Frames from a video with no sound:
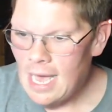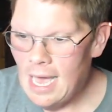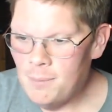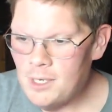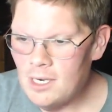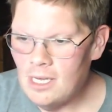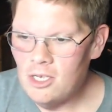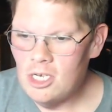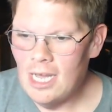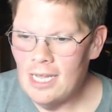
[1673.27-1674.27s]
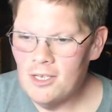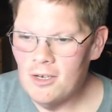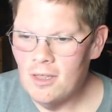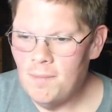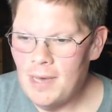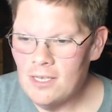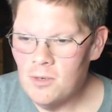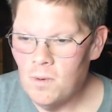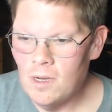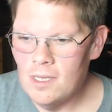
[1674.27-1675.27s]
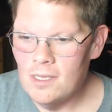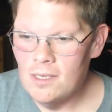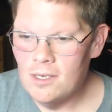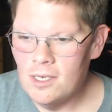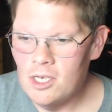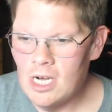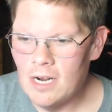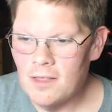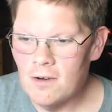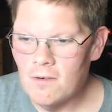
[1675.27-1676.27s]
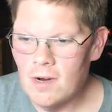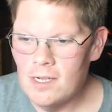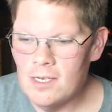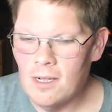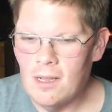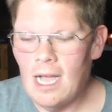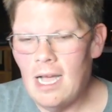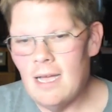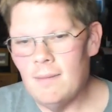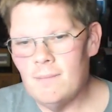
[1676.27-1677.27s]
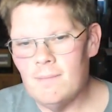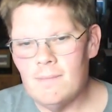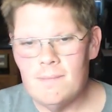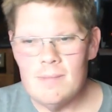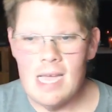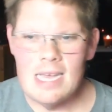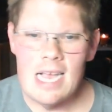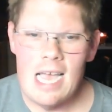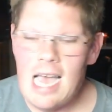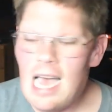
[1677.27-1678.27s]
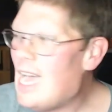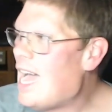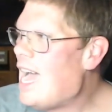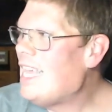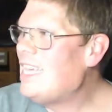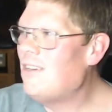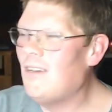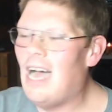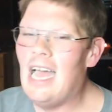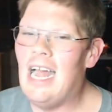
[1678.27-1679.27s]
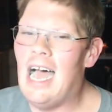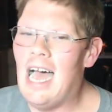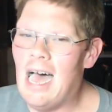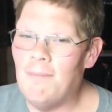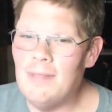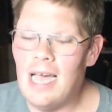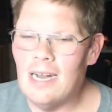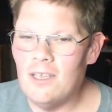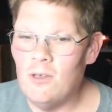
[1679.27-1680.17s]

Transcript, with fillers: Epson inkjets are the best ones, Jonathan Grindle. Um, kind of, uh, you know, I, I'm not a